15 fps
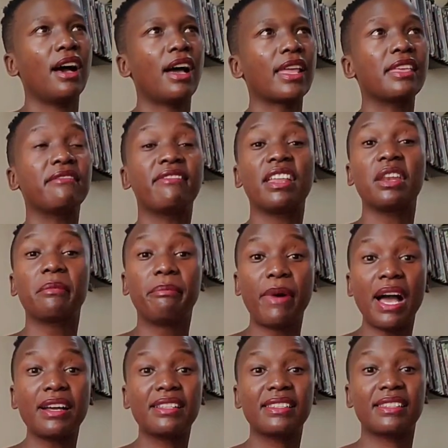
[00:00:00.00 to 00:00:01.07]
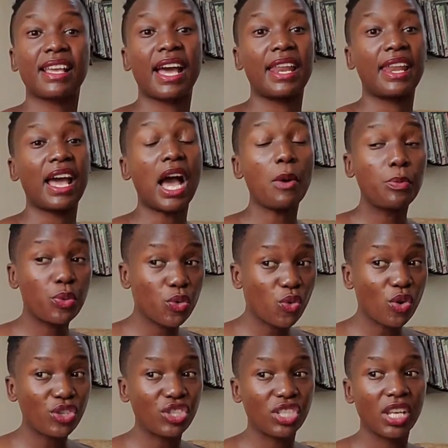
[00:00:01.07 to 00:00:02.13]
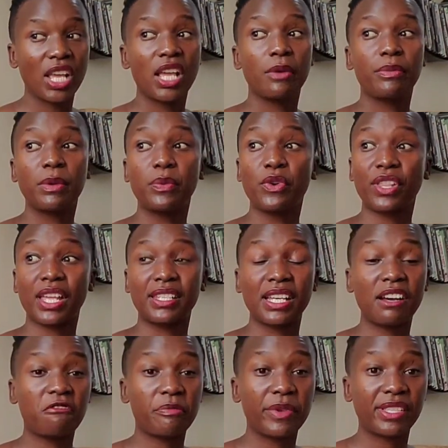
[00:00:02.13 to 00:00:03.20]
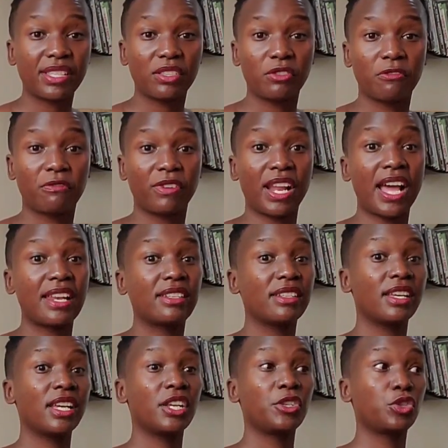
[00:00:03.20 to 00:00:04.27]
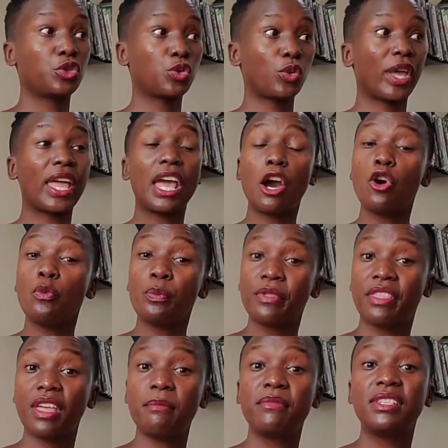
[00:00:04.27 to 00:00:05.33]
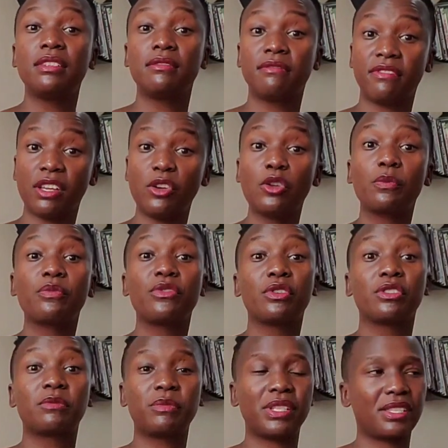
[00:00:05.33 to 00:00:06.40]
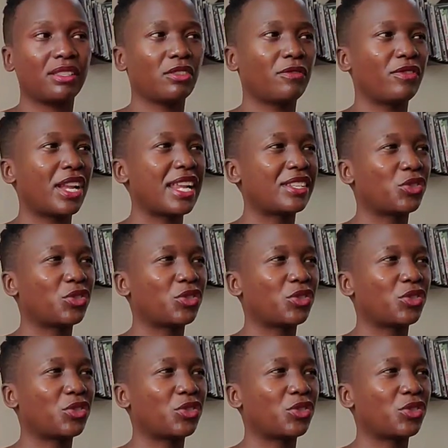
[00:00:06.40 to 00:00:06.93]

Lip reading: even banks can approach people that have pieces of land to help them develop those pieces of land.